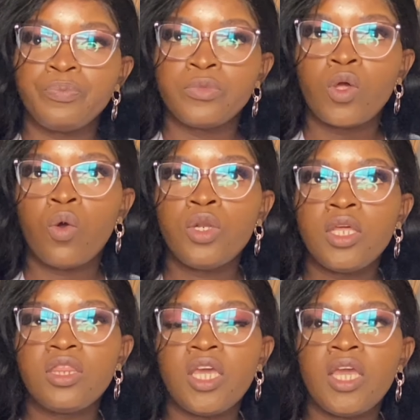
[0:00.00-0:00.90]
The only
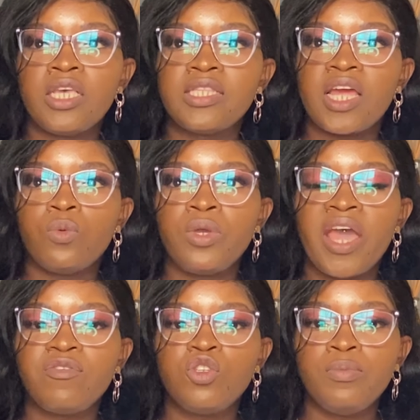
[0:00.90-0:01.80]
thing is that we
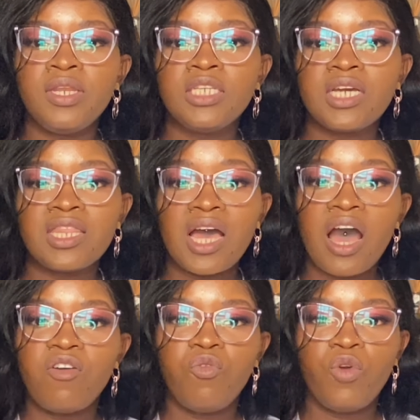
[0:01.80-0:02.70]
have to meet each other
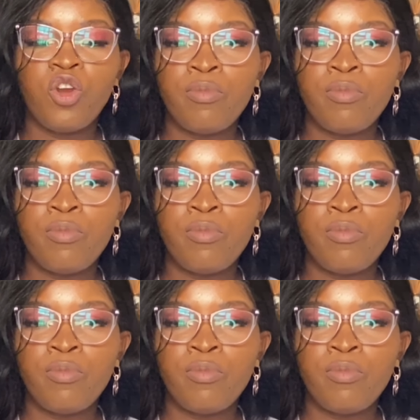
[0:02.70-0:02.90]
halfway.